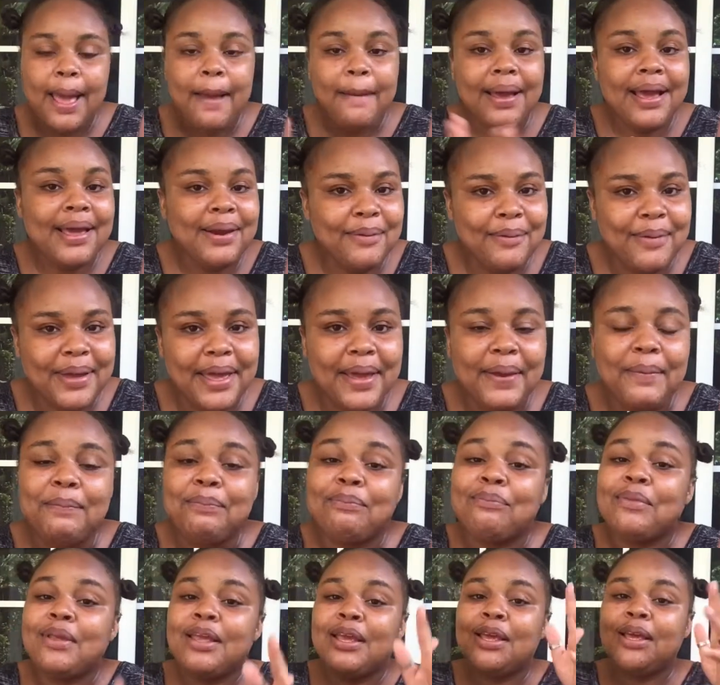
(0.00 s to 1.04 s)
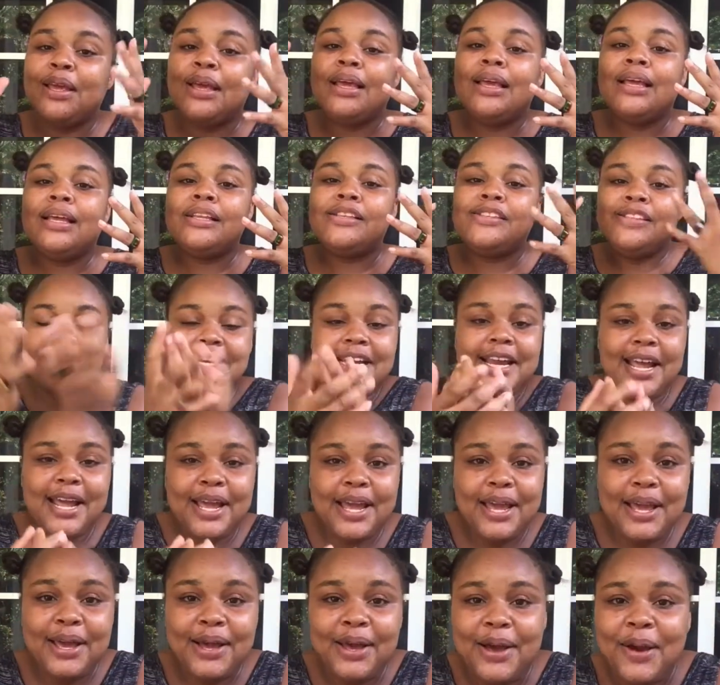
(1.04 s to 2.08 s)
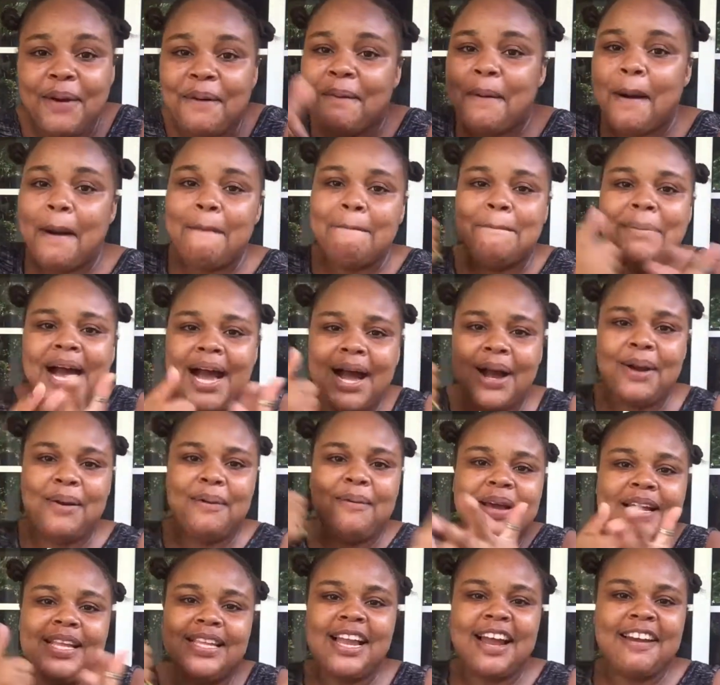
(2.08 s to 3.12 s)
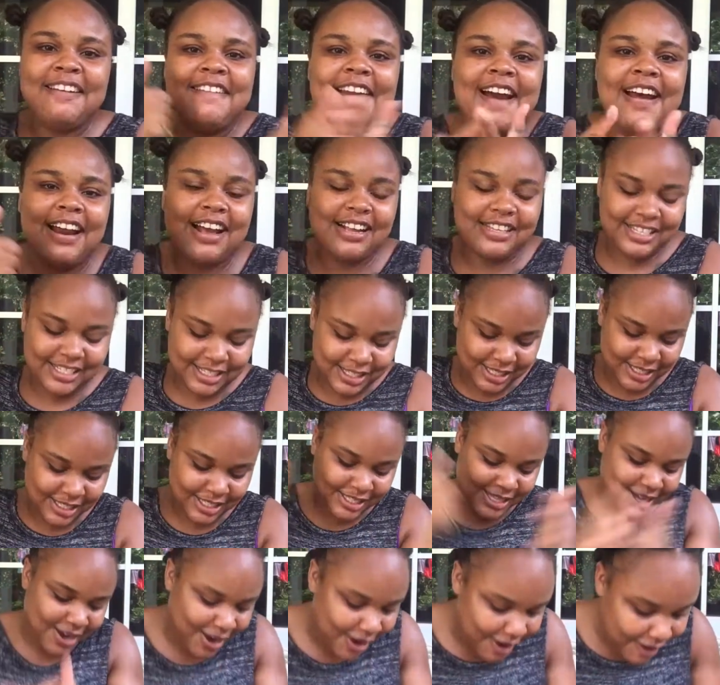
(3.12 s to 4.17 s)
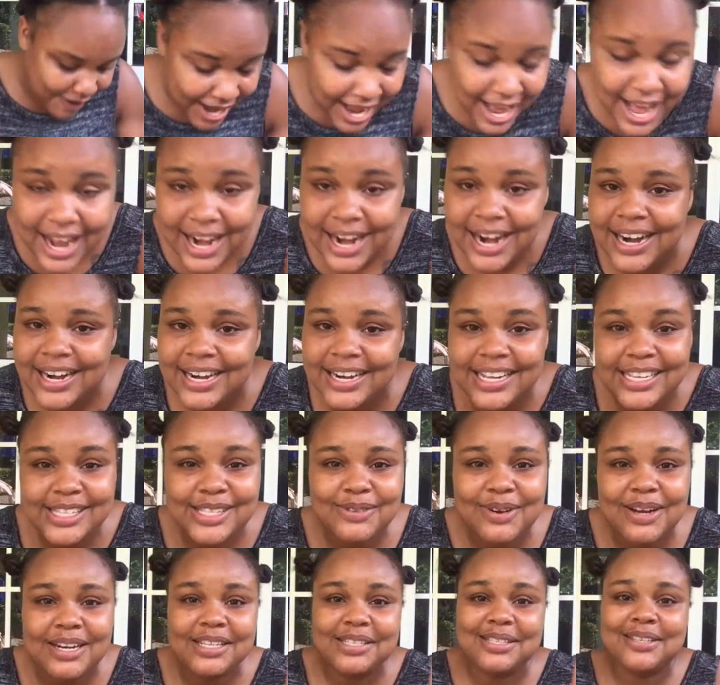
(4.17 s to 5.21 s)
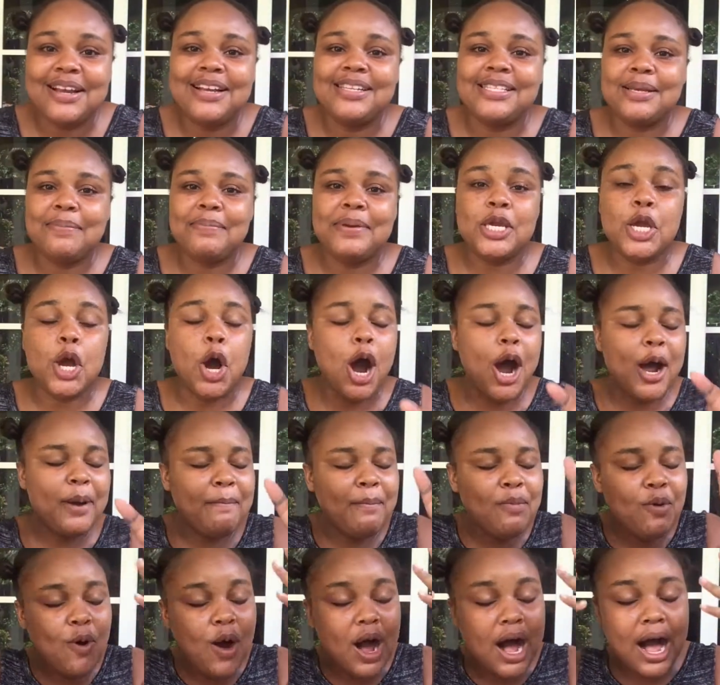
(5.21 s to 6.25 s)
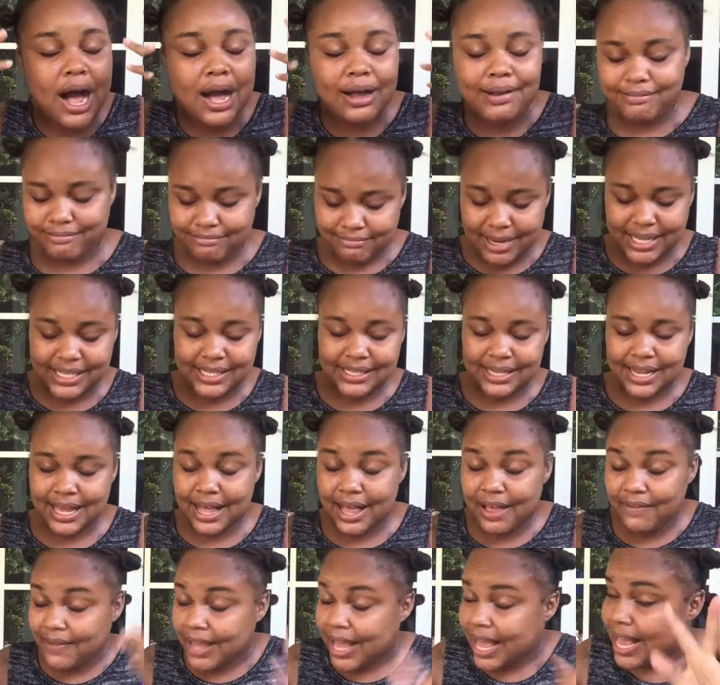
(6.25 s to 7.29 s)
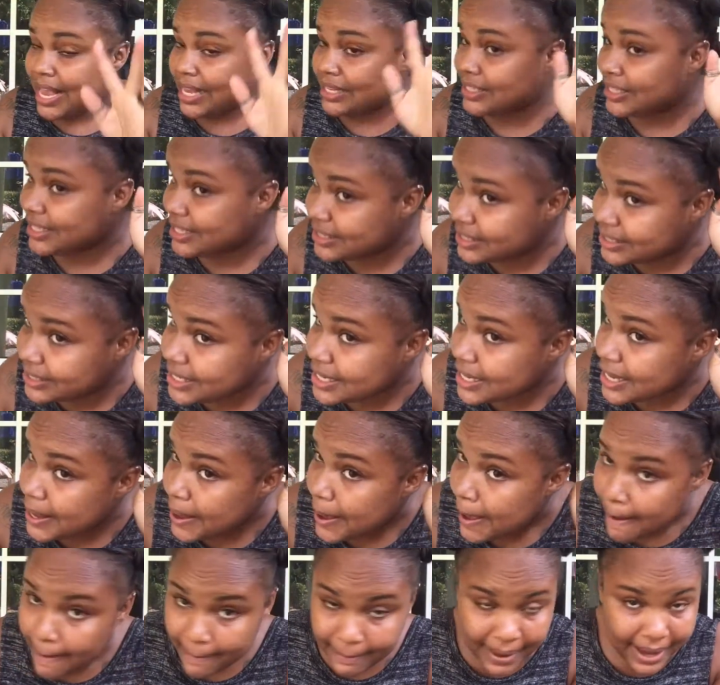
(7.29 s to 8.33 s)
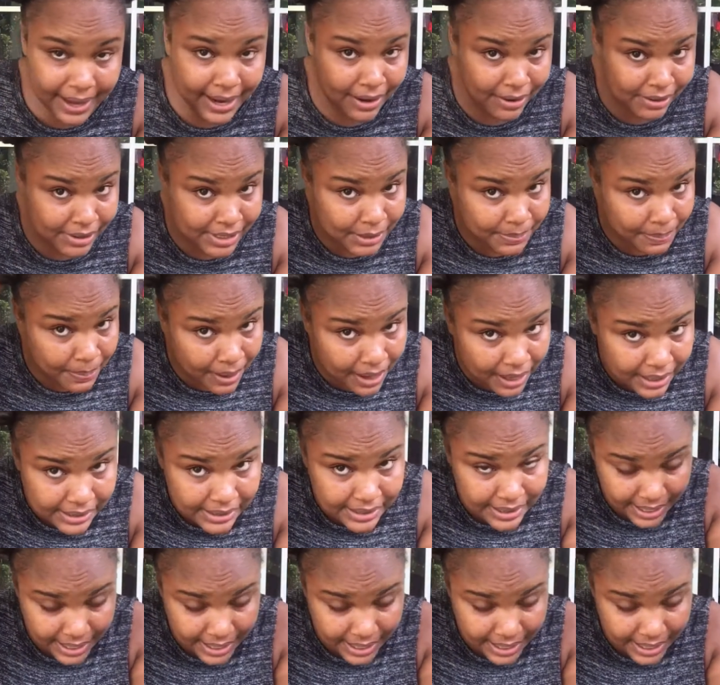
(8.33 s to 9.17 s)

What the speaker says: Anyway, today we're back with another tutorial. This one is going to be on more myself. As you can see, my hair is parted